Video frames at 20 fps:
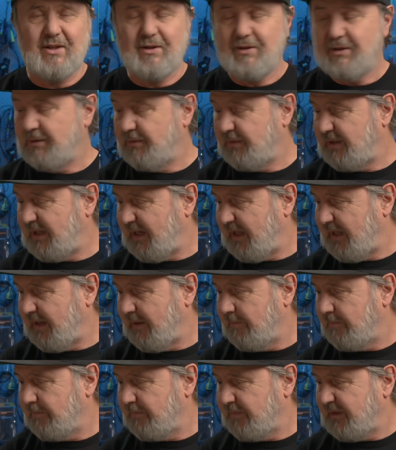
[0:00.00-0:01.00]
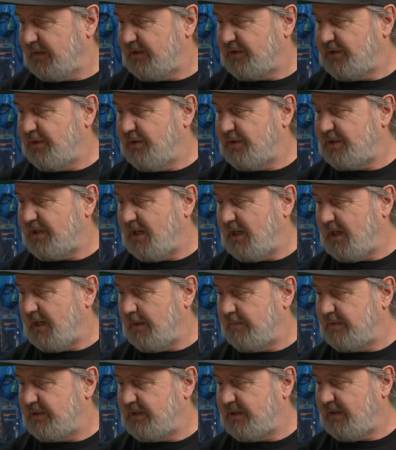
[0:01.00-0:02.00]
you're getting 2
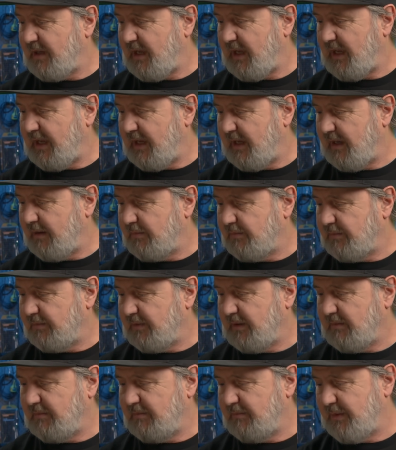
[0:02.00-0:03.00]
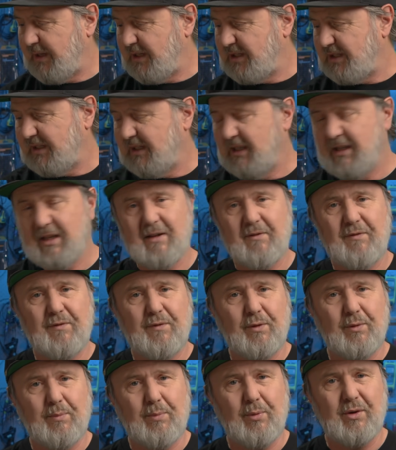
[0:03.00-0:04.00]
times basically a
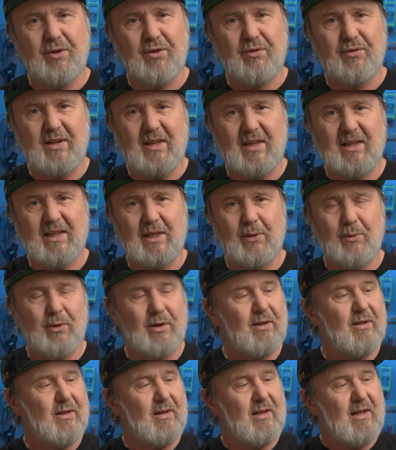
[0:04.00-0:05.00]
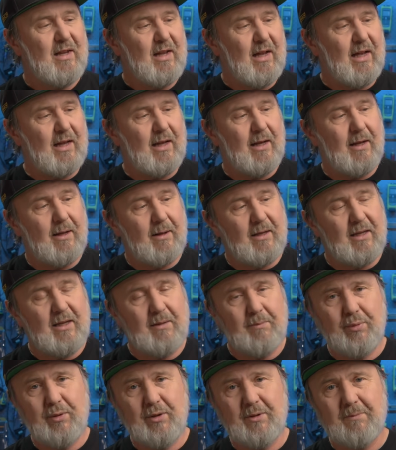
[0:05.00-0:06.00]
4.3 kilowatt
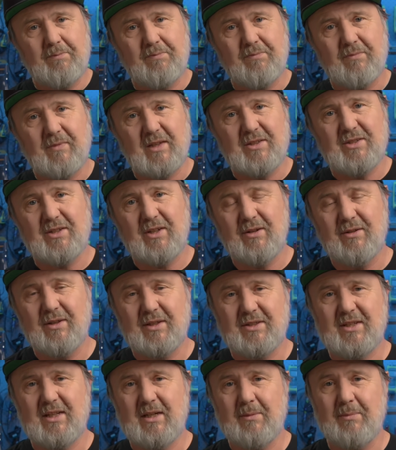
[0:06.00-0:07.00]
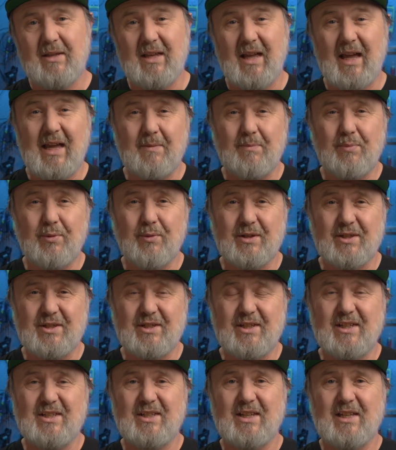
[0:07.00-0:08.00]
input. So that's going to be
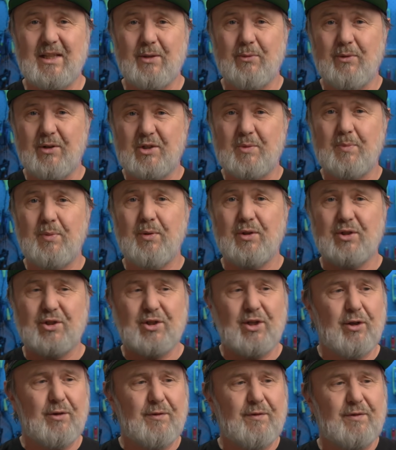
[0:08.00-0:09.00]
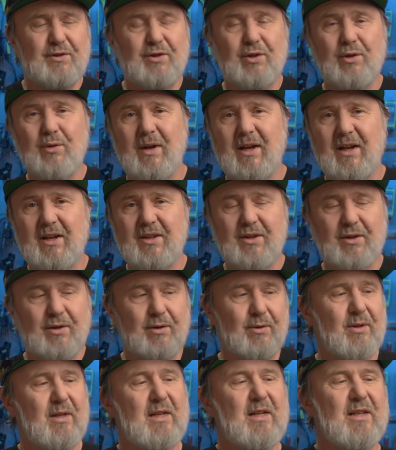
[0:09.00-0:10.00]
8.6 kilowatts per shelf, 2
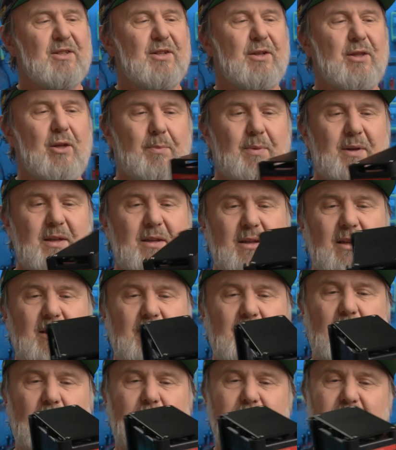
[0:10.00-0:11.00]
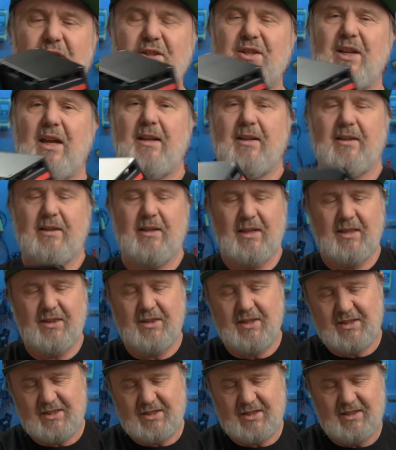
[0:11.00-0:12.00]
RU. So they'll be orientated like
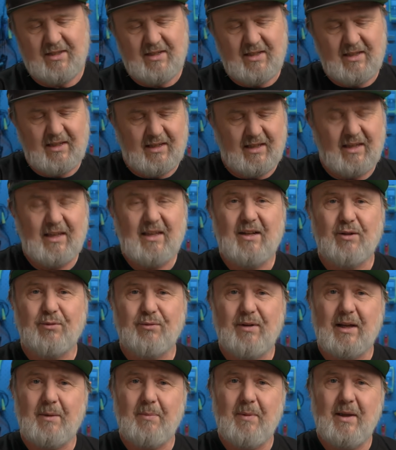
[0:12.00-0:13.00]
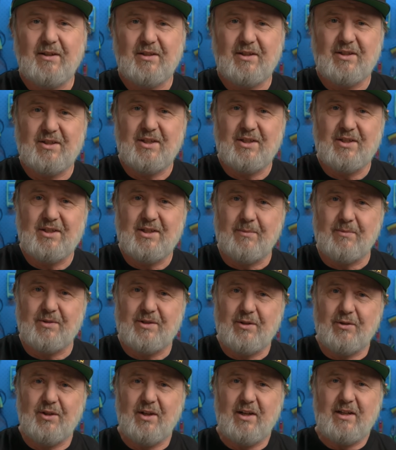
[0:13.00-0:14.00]
this in a rack-mounted system.
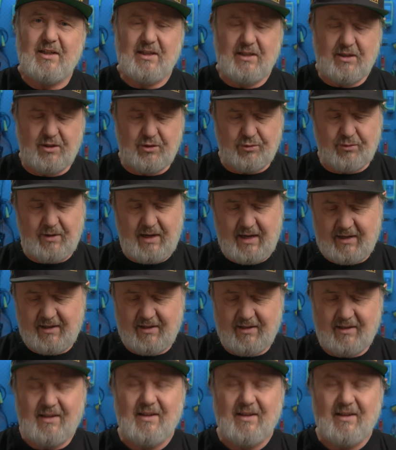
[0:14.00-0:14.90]
So a 19-inch rack,